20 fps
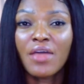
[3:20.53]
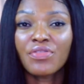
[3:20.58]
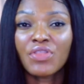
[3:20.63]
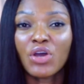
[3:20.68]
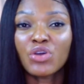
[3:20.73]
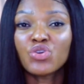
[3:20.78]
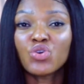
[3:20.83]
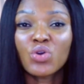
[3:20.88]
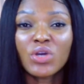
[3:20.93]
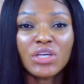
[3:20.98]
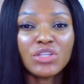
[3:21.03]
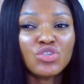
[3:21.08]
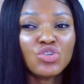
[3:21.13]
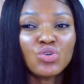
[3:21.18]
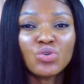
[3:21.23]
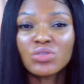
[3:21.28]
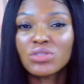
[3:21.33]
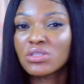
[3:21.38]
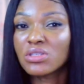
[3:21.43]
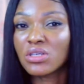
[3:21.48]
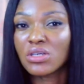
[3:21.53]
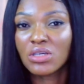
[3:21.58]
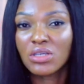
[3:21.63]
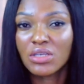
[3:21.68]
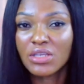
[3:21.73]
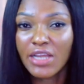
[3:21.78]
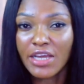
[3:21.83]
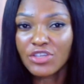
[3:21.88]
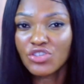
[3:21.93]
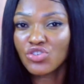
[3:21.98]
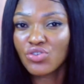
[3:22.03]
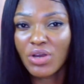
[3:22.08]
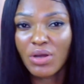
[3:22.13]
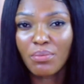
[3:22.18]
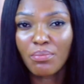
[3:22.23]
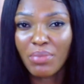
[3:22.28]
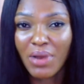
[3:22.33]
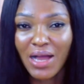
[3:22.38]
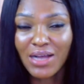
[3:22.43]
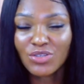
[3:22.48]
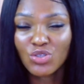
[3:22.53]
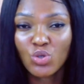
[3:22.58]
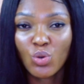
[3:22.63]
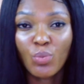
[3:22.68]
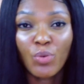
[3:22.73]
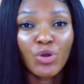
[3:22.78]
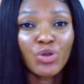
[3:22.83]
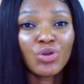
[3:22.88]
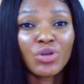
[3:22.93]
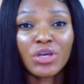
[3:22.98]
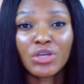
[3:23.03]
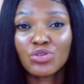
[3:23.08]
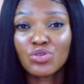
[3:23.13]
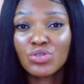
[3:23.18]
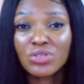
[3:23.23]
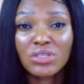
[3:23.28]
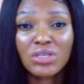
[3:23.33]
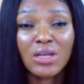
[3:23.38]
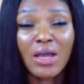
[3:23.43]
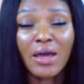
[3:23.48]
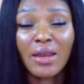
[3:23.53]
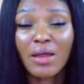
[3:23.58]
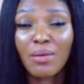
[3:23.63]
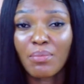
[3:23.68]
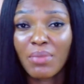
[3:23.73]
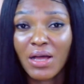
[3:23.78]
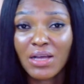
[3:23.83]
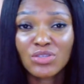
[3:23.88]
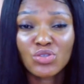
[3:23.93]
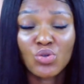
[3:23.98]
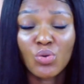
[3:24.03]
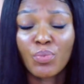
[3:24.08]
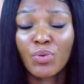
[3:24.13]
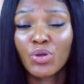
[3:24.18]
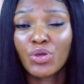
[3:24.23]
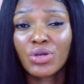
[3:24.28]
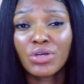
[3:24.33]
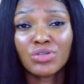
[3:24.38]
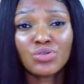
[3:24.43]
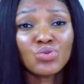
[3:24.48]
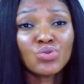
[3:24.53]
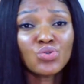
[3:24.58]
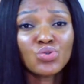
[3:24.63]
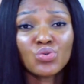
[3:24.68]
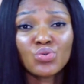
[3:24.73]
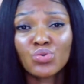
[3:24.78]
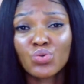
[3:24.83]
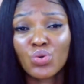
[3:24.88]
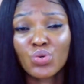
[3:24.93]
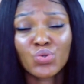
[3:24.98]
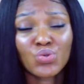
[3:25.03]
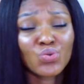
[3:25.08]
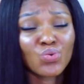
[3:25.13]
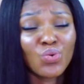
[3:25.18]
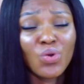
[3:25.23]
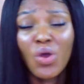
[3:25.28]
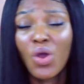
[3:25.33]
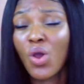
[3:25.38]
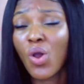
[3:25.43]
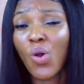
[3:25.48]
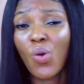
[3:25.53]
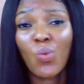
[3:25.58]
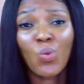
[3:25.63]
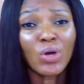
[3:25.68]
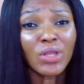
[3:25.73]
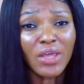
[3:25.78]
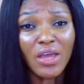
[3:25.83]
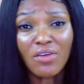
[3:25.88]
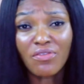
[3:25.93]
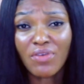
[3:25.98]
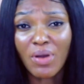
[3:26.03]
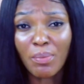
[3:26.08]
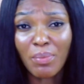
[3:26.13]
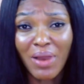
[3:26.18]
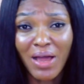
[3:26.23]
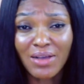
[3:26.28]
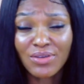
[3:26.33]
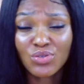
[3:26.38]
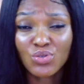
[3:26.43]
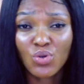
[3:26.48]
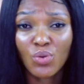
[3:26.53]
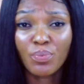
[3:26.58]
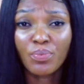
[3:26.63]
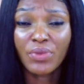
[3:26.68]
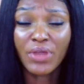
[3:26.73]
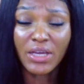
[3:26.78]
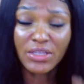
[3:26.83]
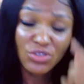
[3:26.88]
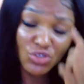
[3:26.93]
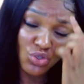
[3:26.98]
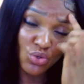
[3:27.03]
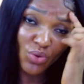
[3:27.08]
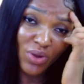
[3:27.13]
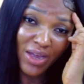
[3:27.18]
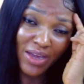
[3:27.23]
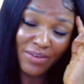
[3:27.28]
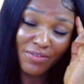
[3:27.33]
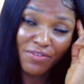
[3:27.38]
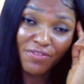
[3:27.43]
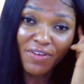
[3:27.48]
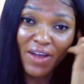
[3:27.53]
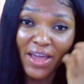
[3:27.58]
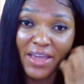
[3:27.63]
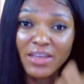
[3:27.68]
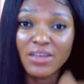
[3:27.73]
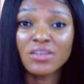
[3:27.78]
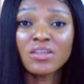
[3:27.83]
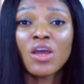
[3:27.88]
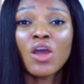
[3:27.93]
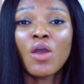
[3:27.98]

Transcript: Now you can use the Nigerian black soap, or you can use the Ghana black soap, or you can use Dudu Osun, whatever black soap that you can find,